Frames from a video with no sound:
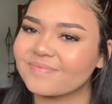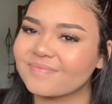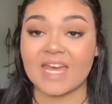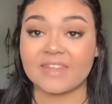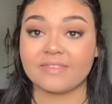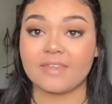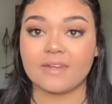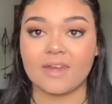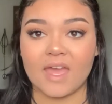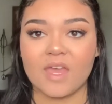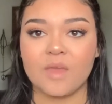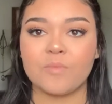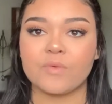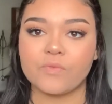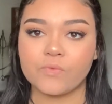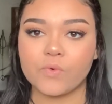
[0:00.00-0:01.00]
At the
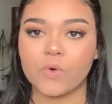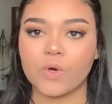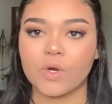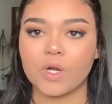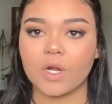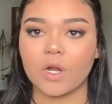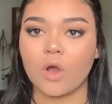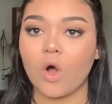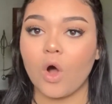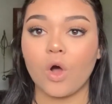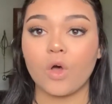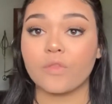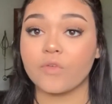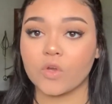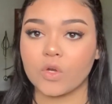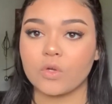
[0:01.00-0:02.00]
night before,
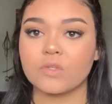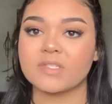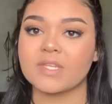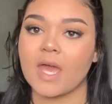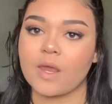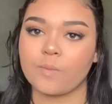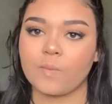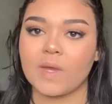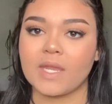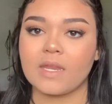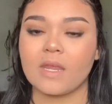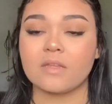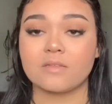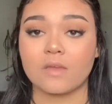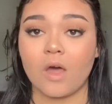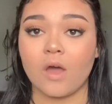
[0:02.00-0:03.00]
all the girls had went
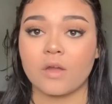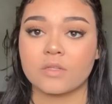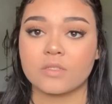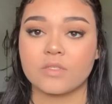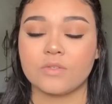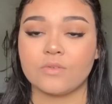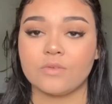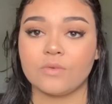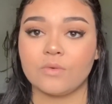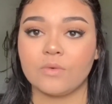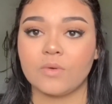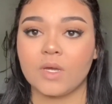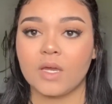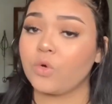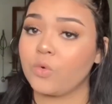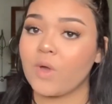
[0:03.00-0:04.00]
and talked
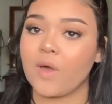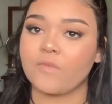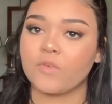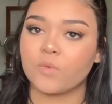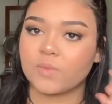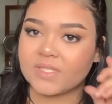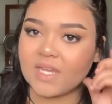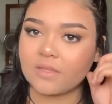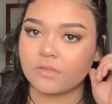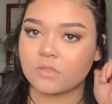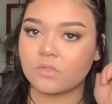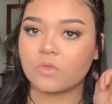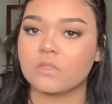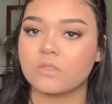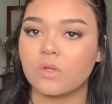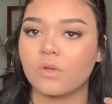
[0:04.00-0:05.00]
to whoever was at the
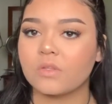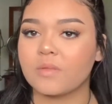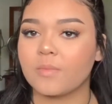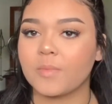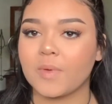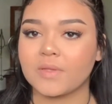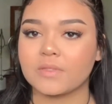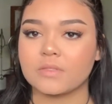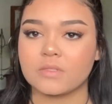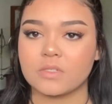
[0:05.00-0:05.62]
school, told them about the